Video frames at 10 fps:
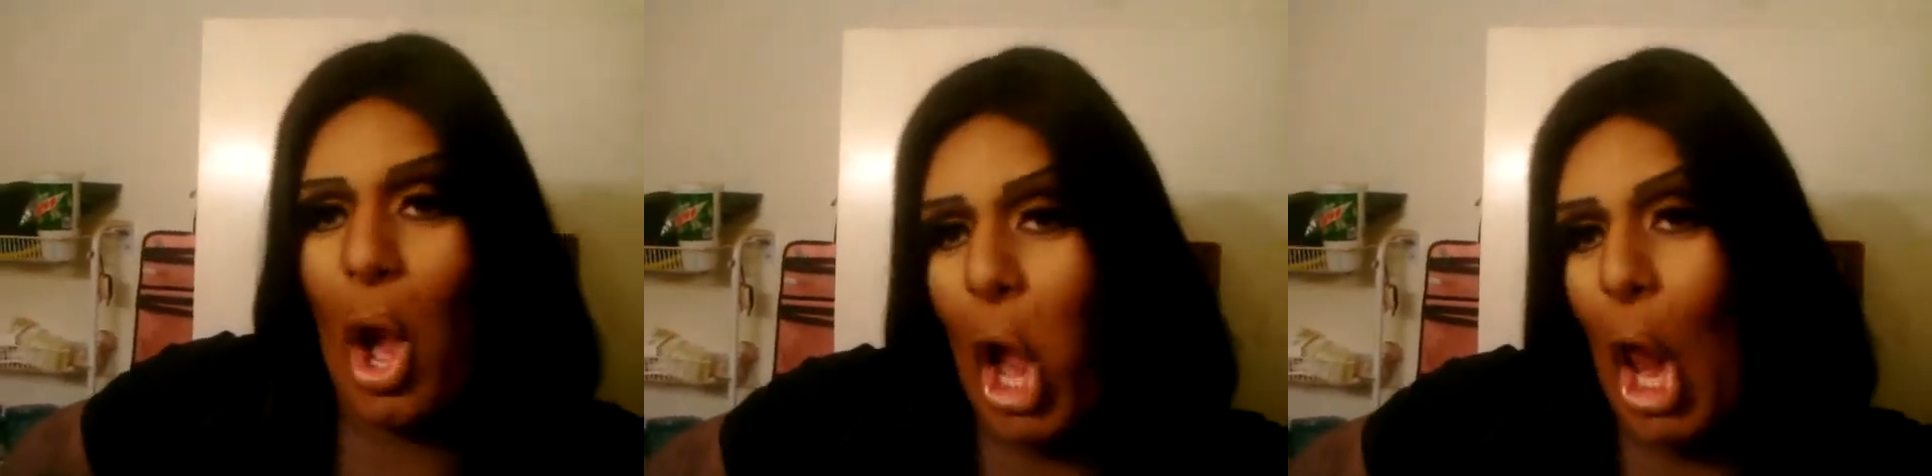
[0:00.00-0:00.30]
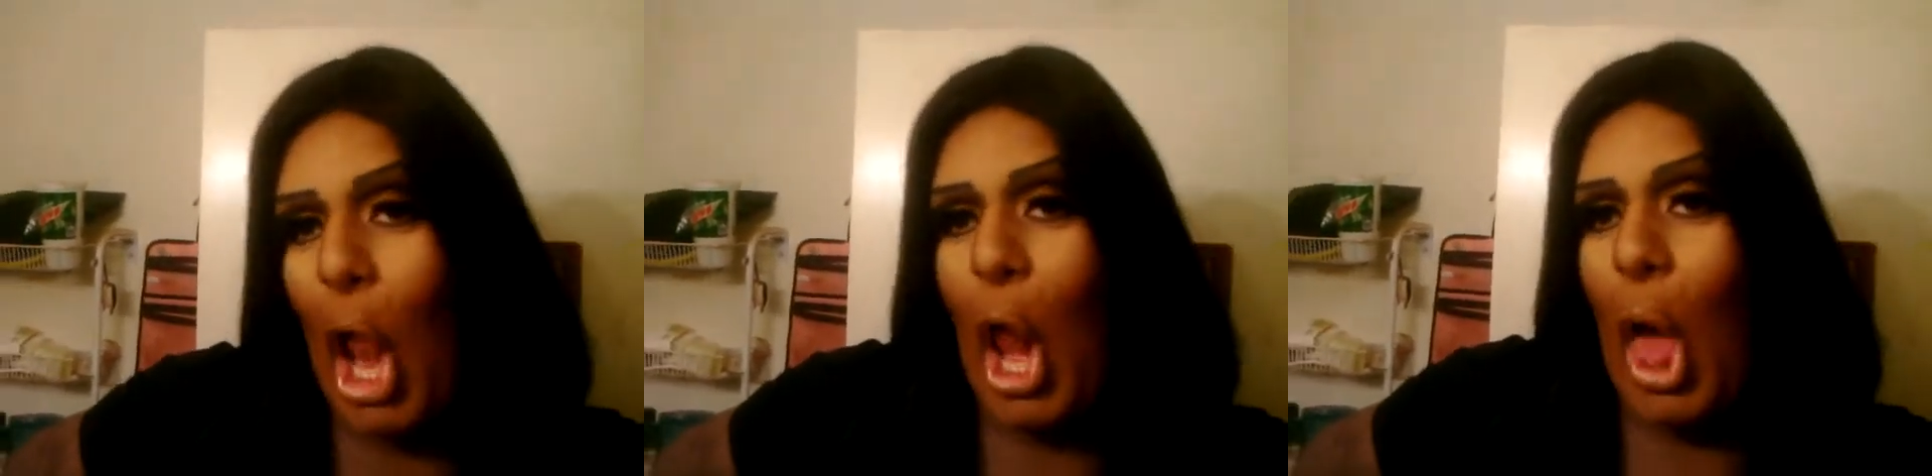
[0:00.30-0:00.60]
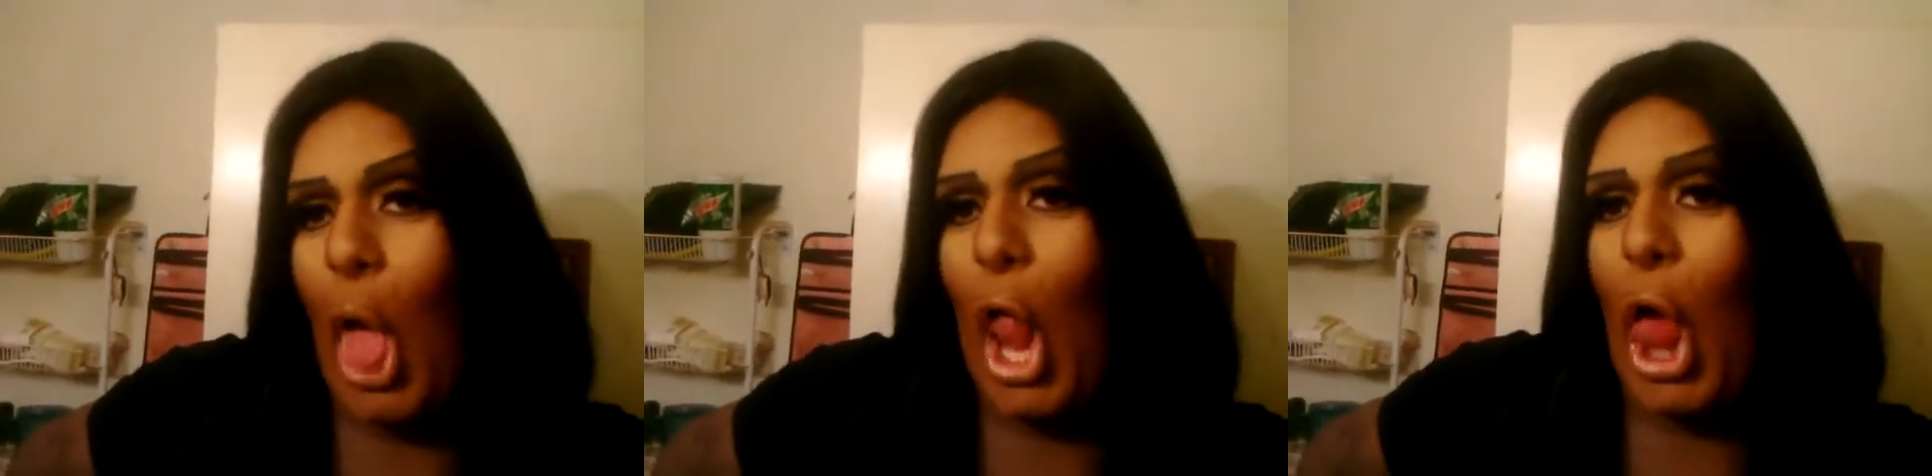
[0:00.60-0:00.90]

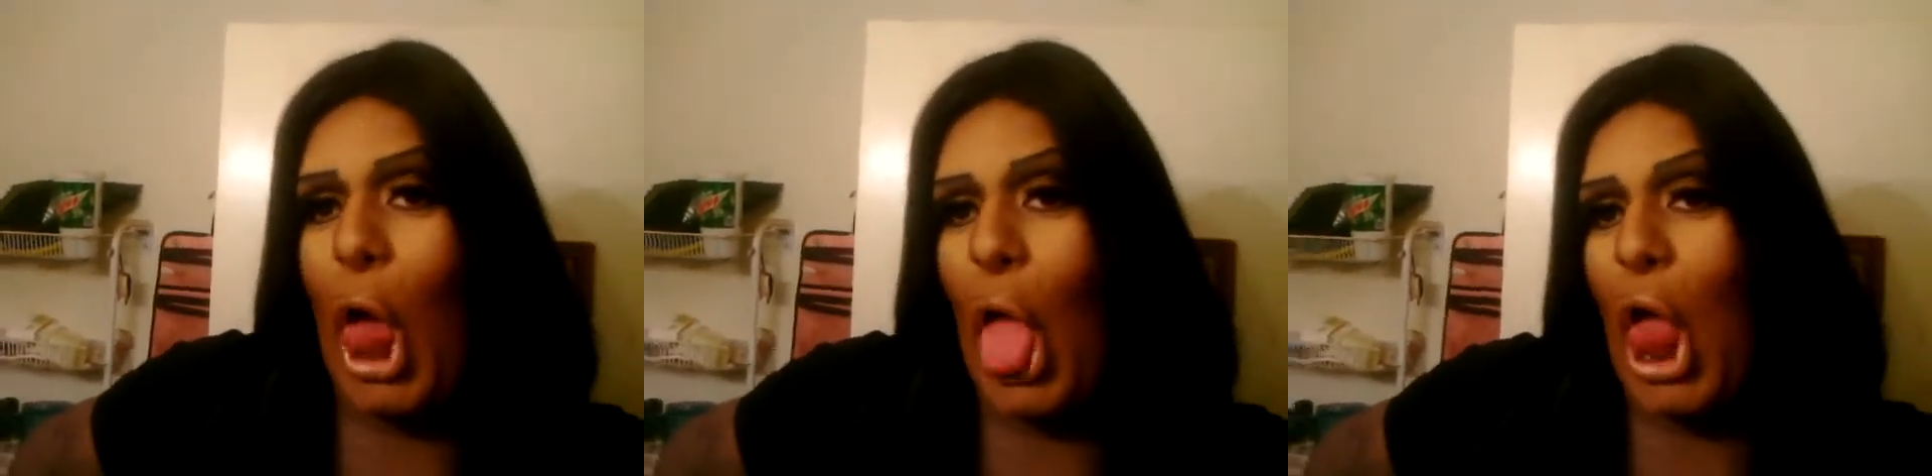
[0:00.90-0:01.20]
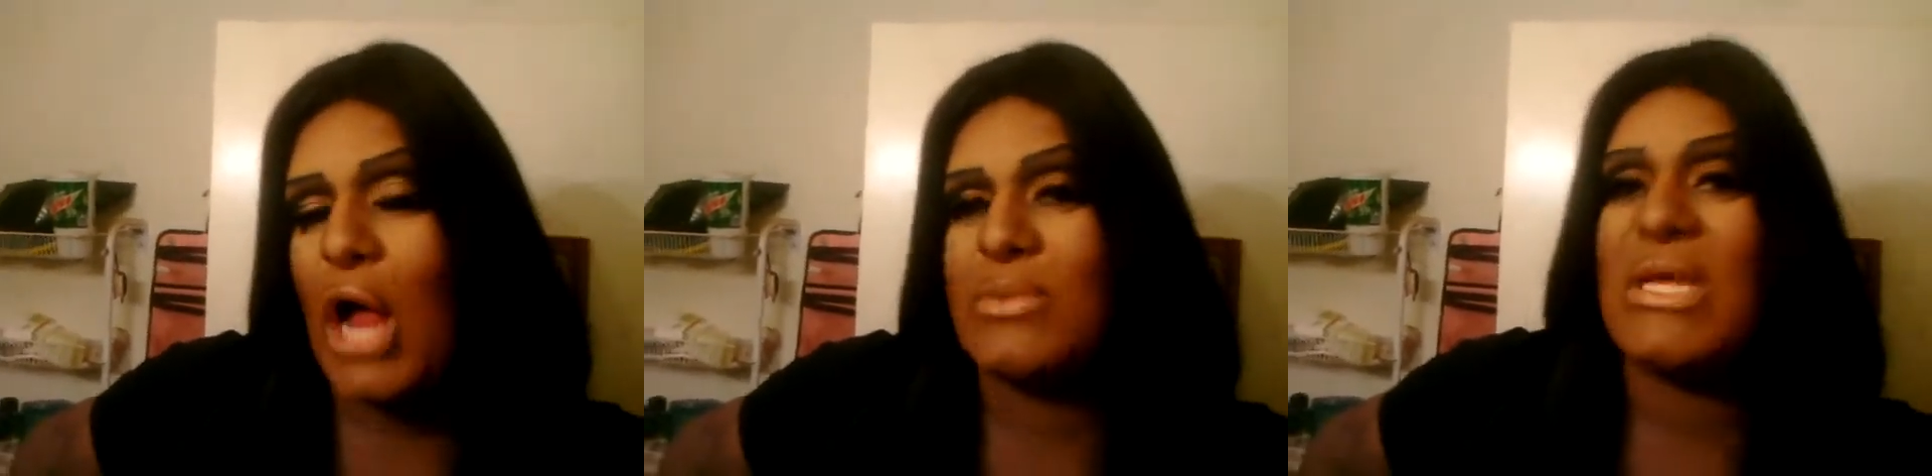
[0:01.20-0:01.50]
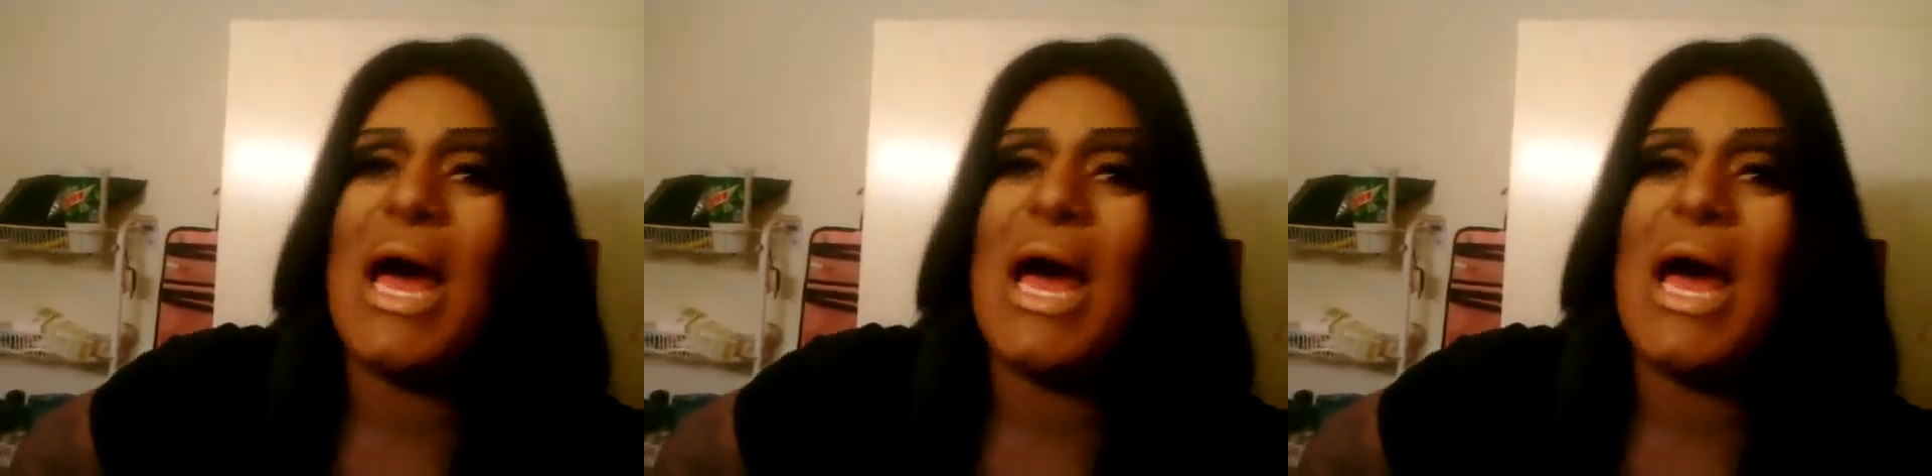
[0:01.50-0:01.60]
I'm